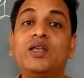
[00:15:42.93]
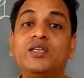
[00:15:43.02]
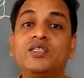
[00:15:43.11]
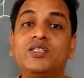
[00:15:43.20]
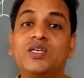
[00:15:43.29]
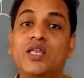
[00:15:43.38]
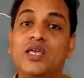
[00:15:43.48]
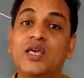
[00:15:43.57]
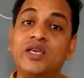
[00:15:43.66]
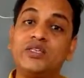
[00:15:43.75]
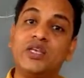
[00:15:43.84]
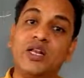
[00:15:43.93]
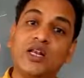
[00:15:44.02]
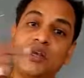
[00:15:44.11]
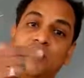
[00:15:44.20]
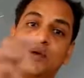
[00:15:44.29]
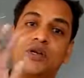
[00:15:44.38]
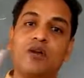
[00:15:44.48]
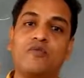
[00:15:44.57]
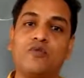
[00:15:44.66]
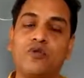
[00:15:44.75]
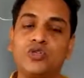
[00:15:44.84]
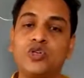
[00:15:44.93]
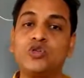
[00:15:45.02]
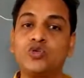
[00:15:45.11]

necessary centripetal force